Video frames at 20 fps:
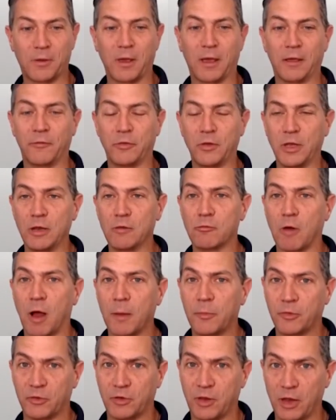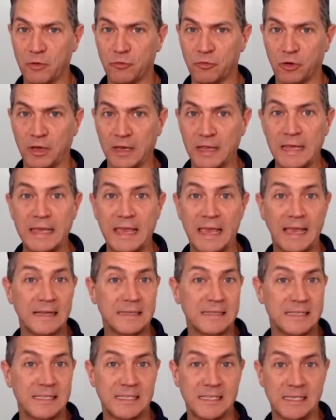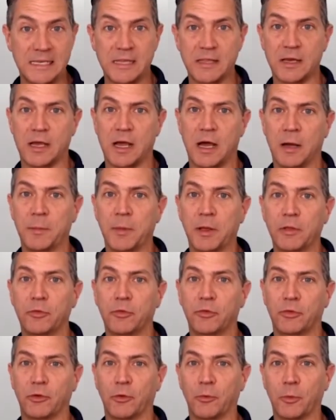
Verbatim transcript: Okay. If you need Rob's attention, he can't see the comments,